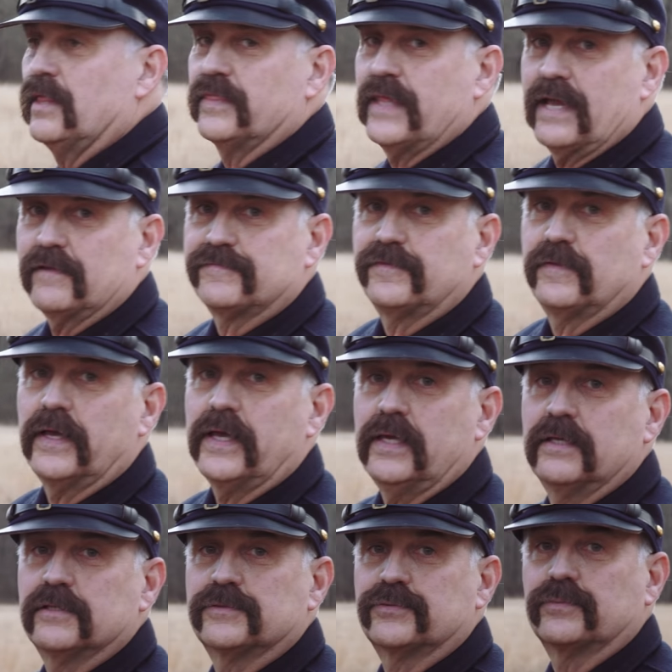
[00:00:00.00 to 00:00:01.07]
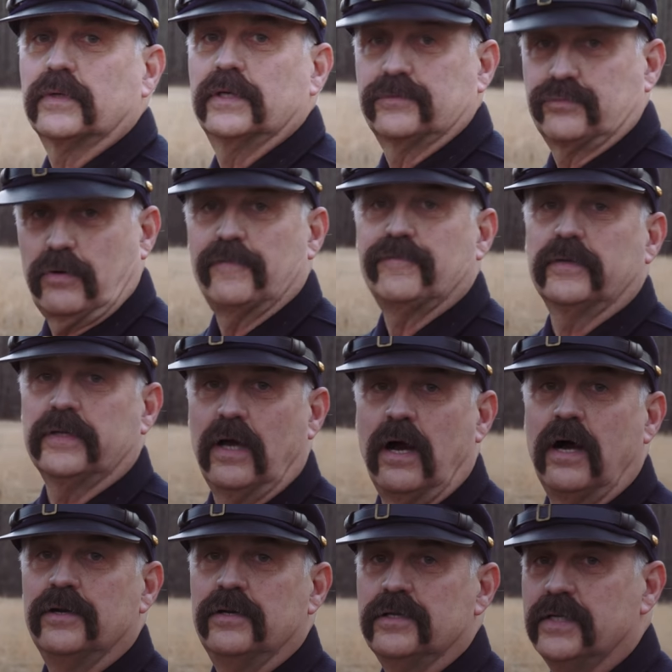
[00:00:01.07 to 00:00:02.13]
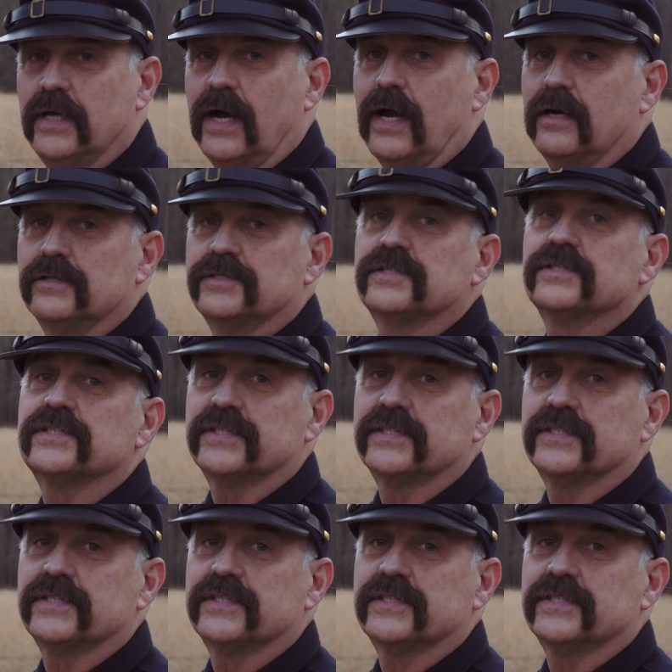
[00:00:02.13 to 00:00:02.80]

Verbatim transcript: that flag is, is roughly 100 yards, the